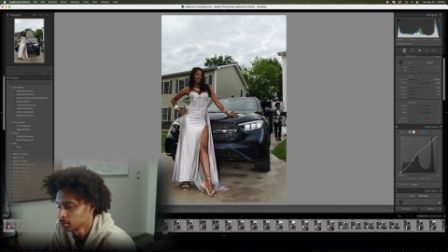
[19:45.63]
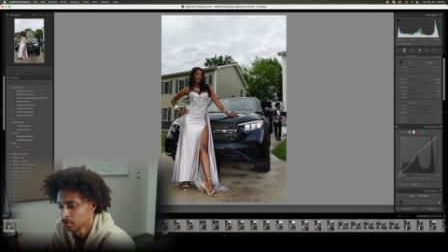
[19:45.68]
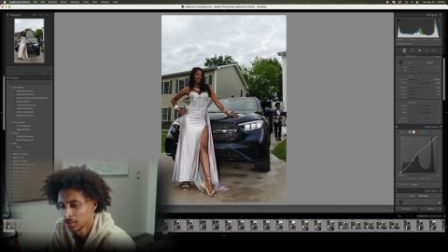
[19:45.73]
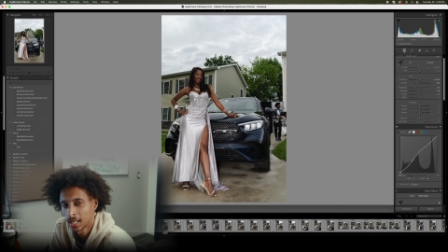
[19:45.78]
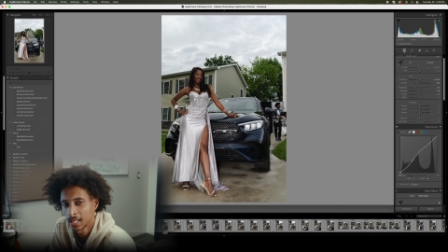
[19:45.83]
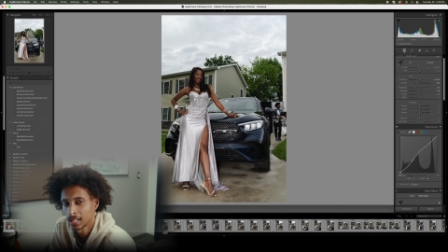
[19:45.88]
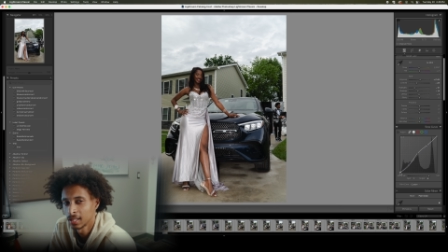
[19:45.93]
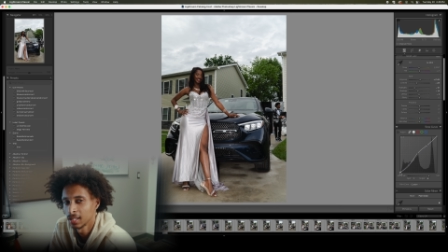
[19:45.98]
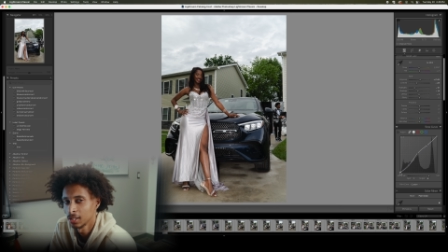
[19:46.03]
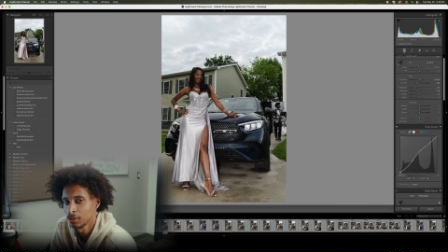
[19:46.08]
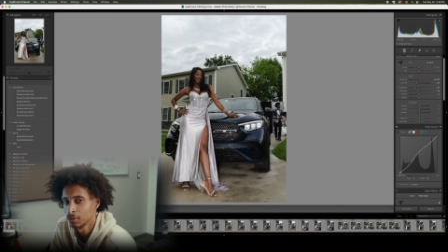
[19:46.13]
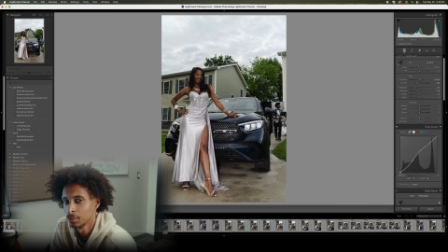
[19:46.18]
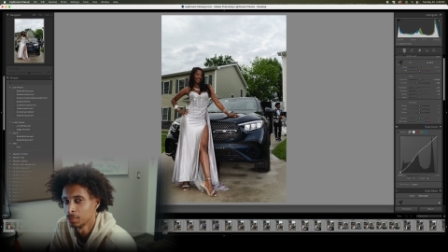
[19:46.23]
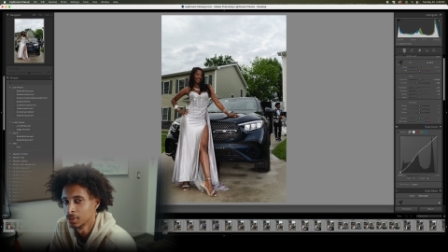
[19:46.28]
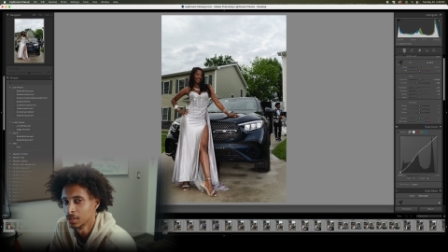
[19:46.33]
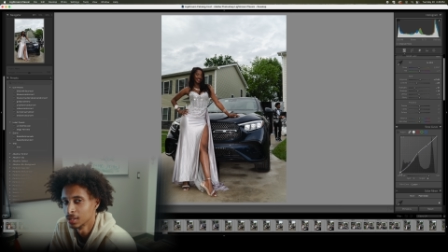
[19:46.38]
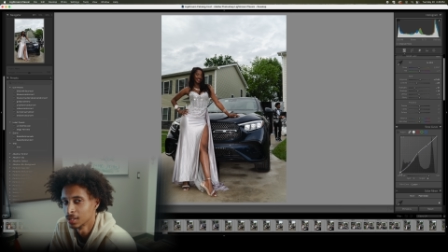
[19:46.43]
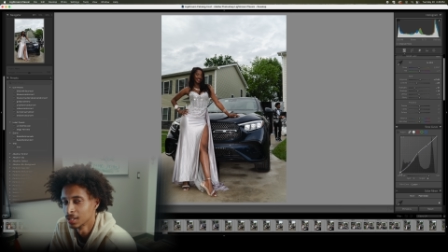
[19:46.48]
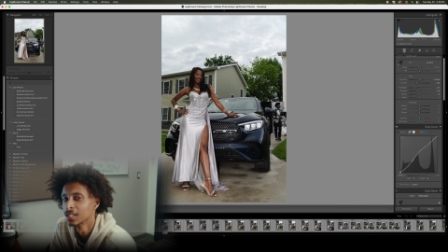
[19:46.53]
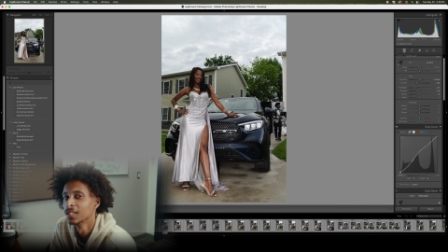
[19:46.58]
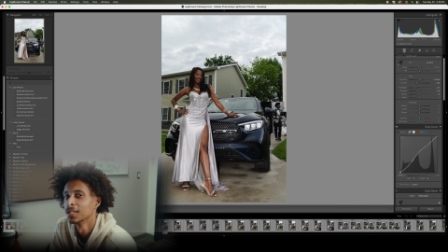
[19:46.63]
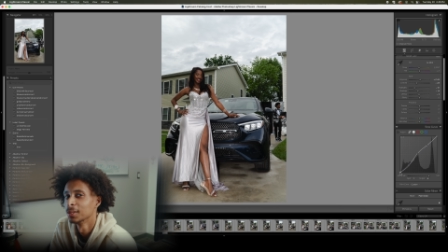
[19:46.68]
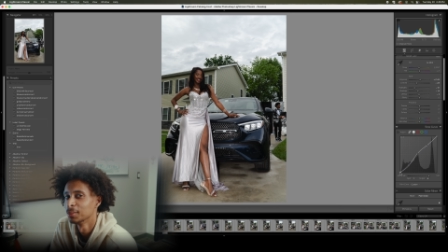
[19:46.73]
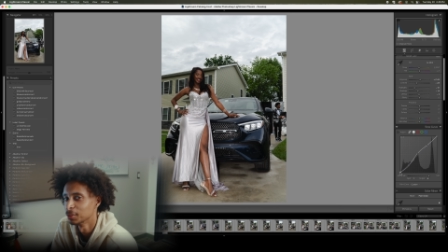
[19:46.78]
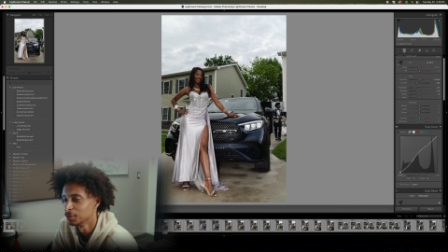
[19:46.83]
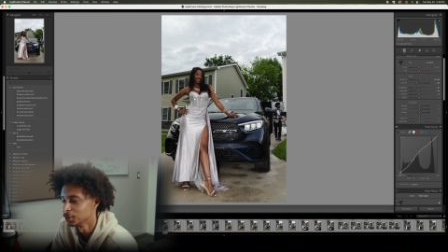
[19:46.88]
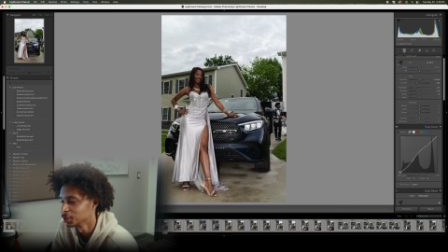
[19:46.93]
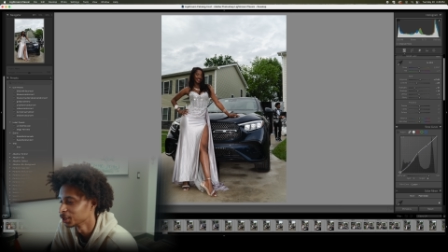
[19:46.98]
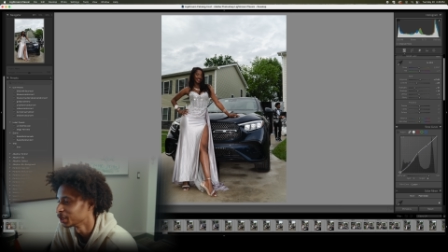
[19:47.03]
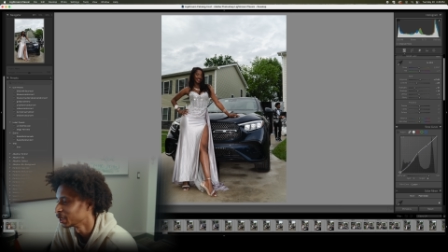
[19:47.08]
I think you can be a little bit
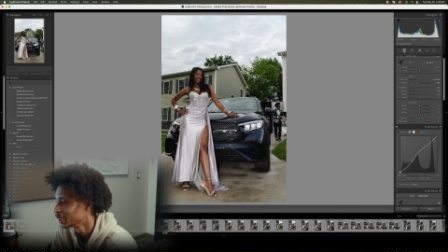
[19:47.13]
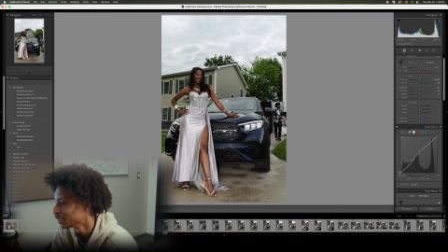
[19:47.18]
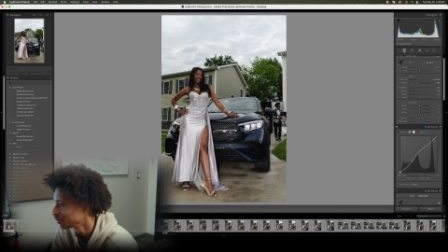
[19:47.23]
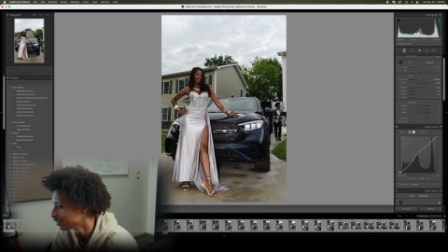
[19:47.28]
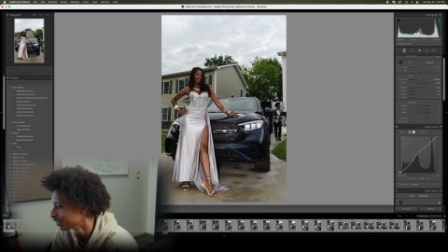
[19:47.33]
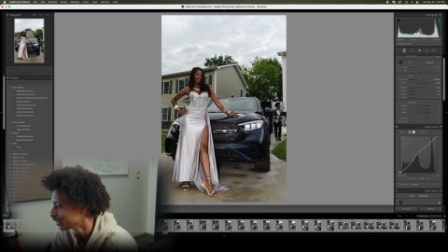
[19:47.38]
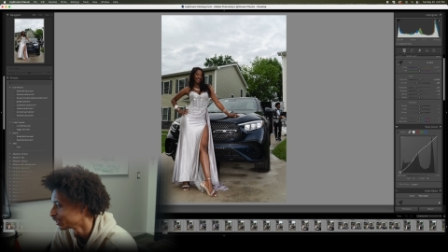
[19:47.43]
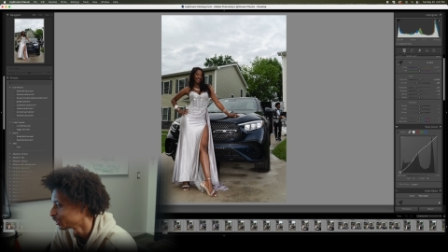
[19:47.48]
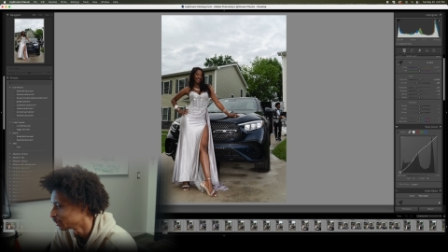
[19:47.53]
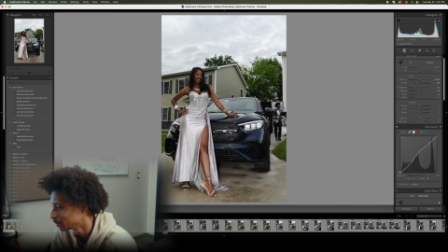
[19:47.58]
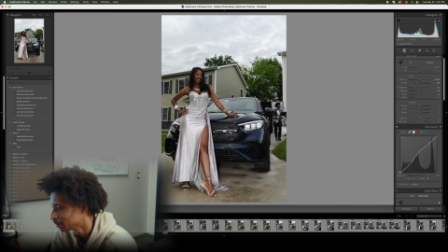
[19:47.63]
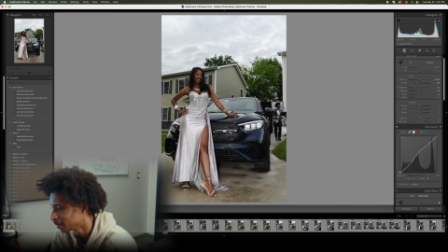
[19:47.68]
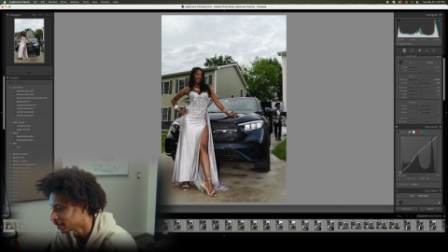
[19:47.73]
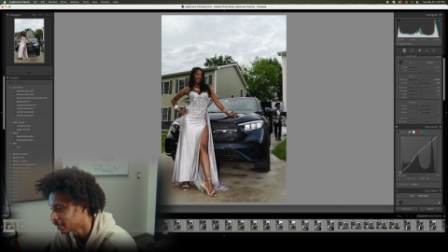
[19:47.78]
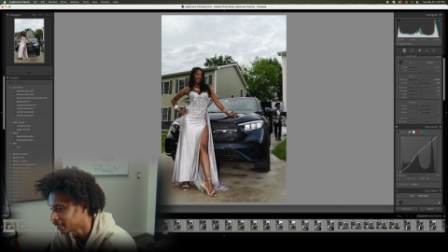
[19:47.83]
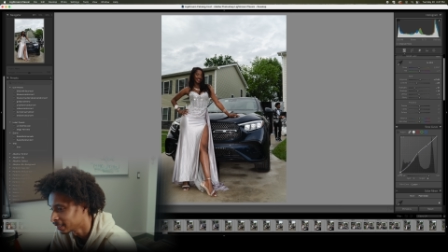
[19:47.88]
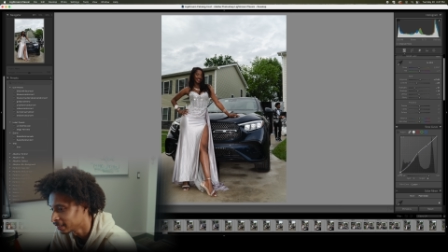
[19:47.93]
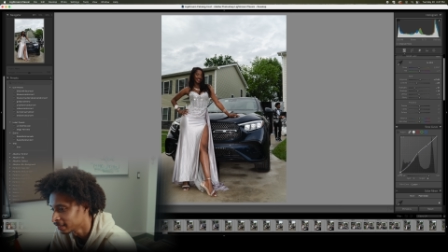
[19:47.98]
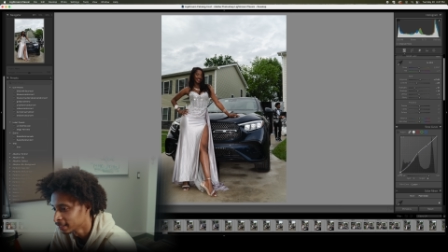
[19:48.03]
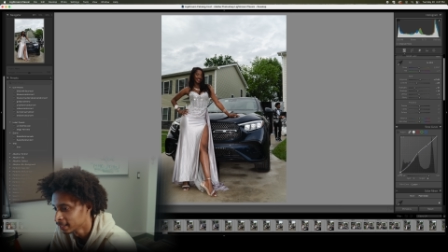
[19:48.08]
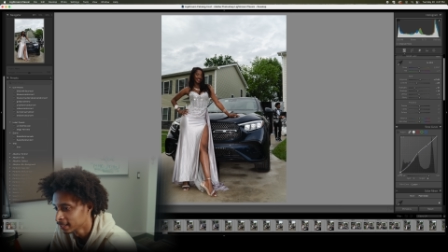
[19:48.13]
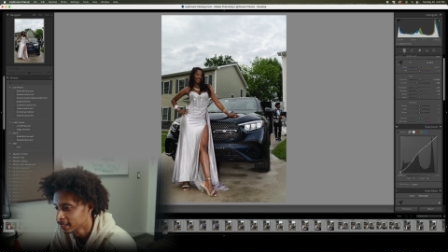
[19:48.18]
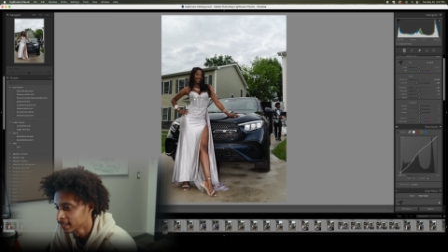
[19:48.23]
more creative than like a grad